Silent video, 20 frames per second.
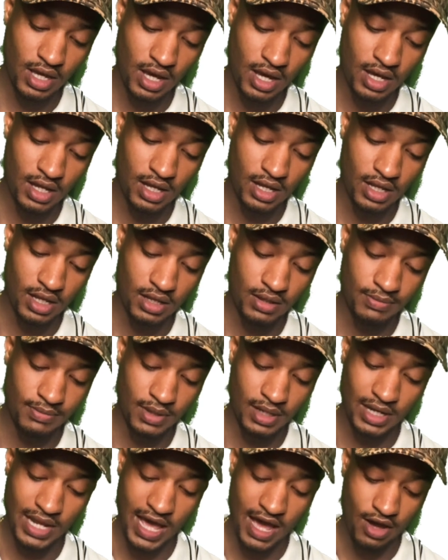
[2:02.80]
um,
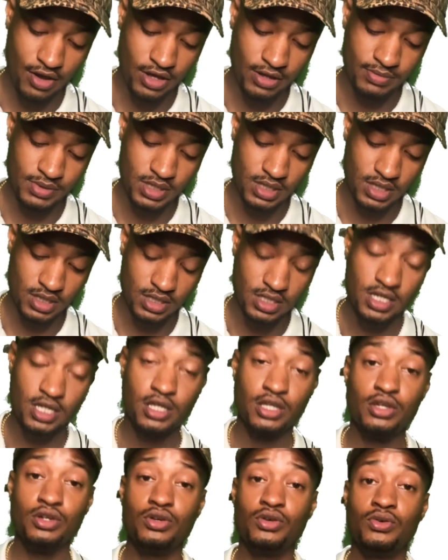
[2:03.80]
him to
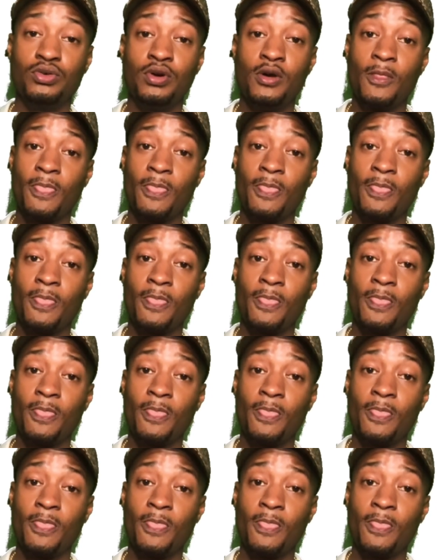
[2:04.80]
continue